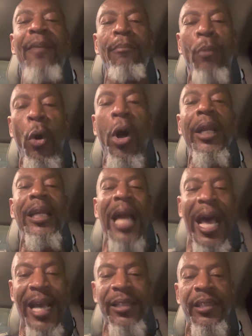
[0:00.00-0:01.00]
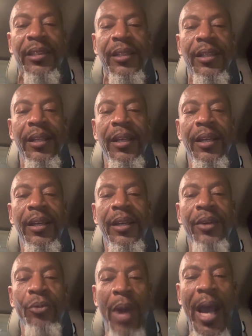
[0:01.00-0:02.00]
more lots,
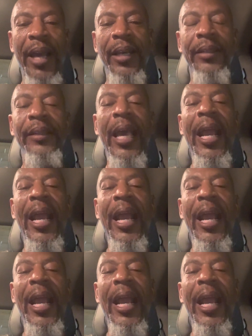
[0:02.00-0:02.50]
right, that